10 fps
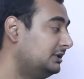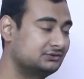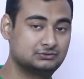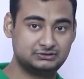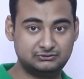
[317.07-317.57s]

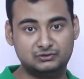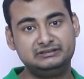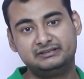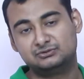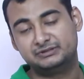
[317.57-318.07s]
so the
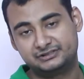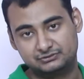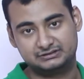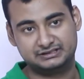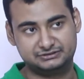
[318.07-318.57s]
only way to make
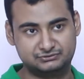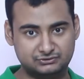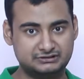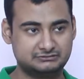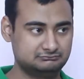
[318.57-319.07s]
sure that you
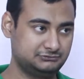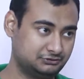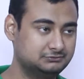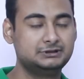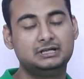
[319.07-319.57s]
don't you
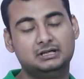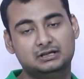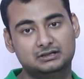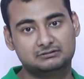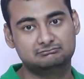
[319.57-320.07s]
know
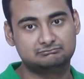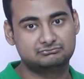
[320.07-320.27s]
uh,